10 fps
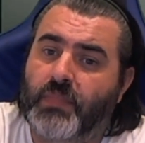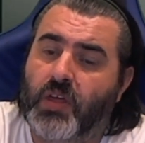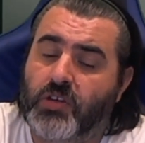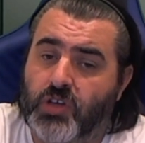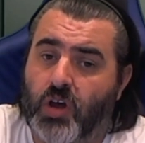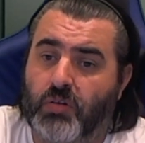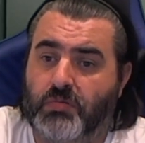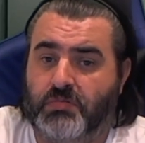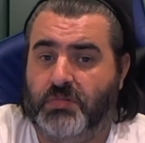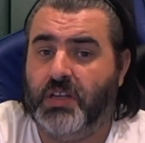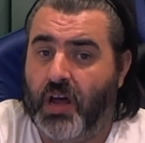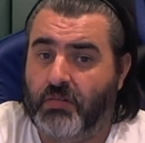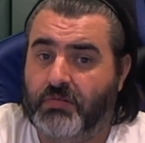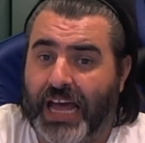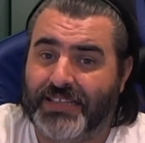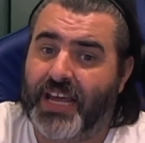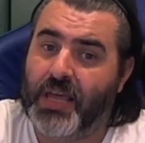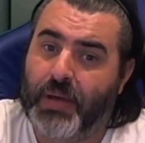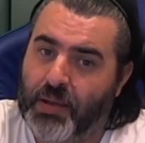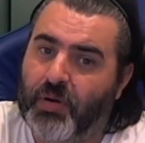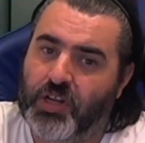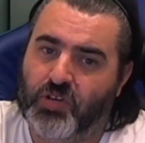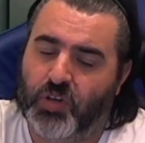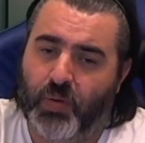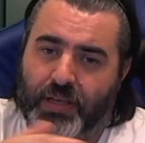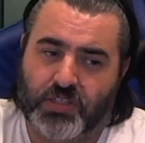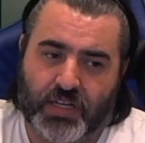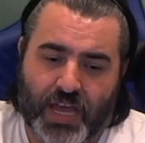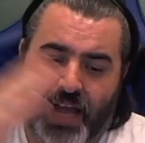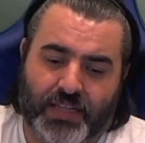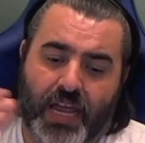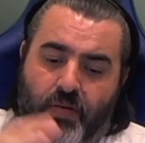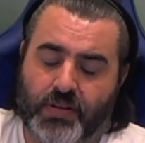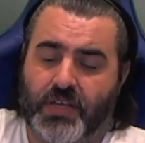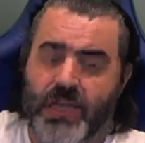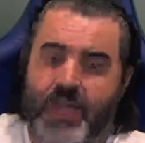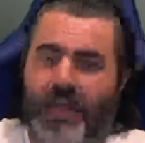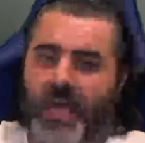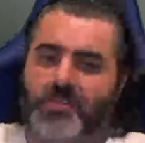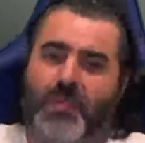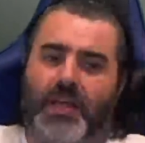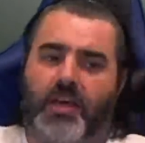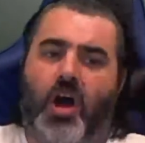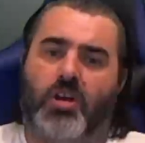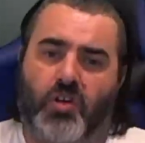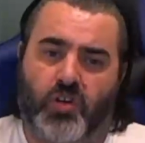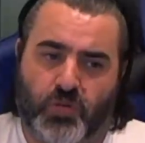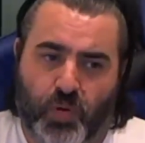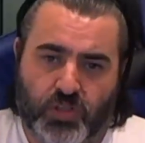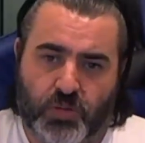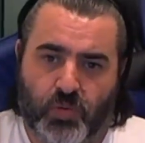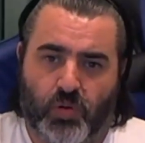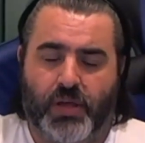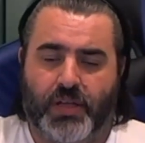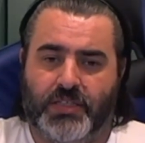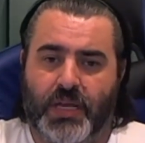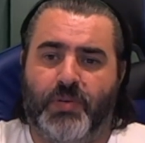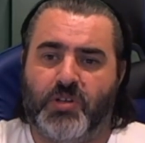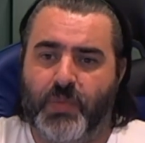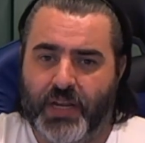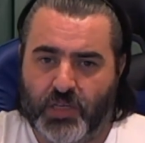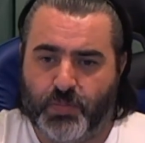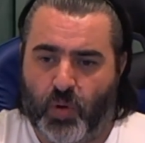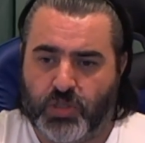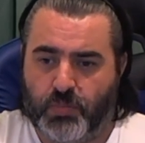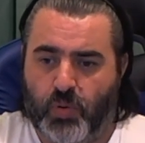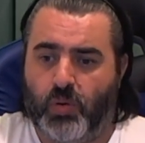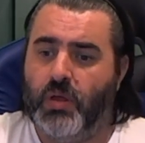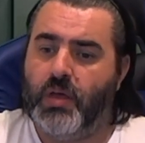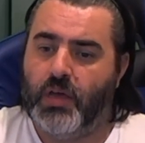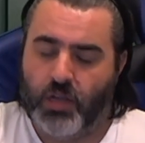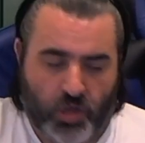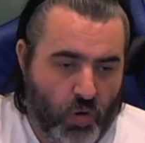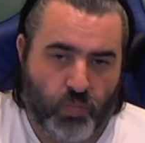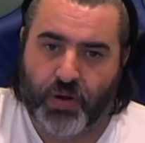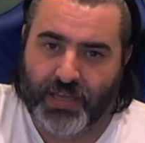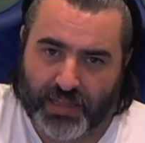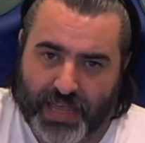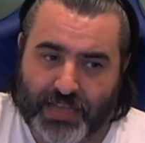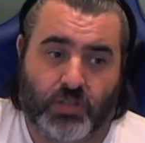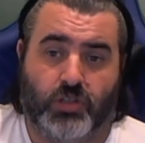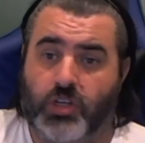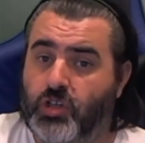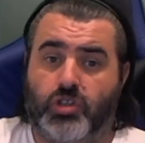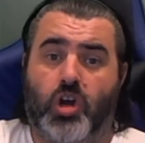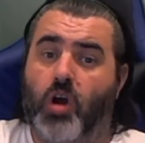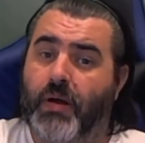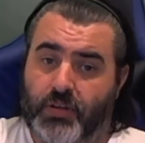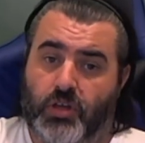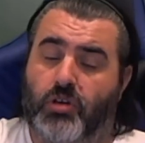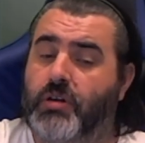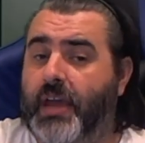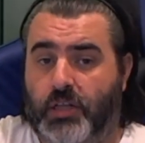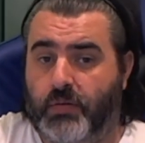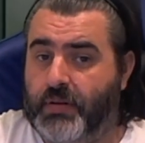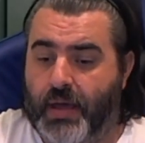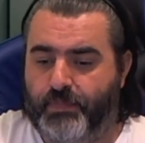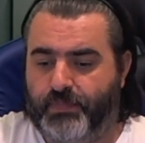So, you know, that's how you make your money during the week. So the idea is get as many cars on as possible, tip as many as possible, go and recollect. And you just go around the UK doing that.